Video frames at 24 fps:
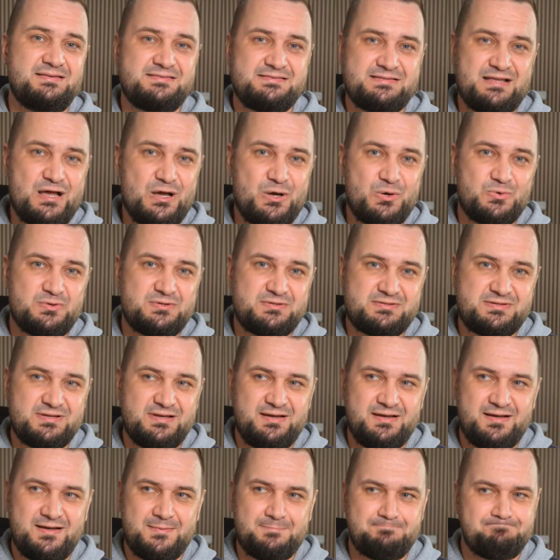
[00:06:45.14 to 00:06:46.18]
sounds
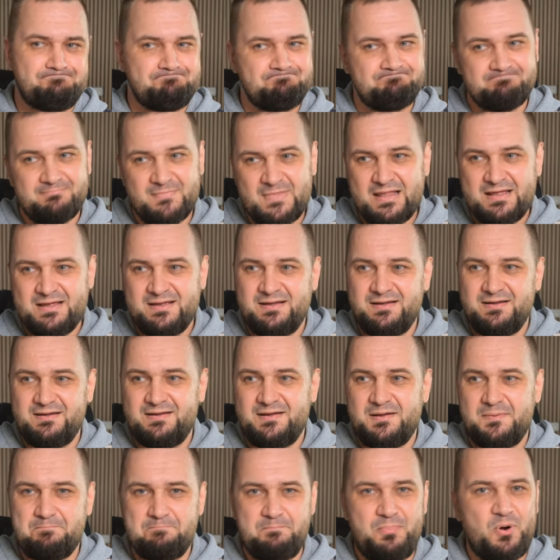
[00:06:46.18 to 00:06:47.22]
uh,
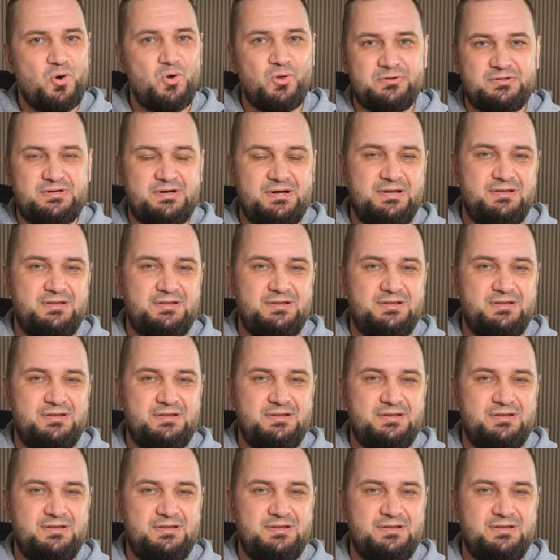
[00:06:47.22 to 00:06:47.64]
bolder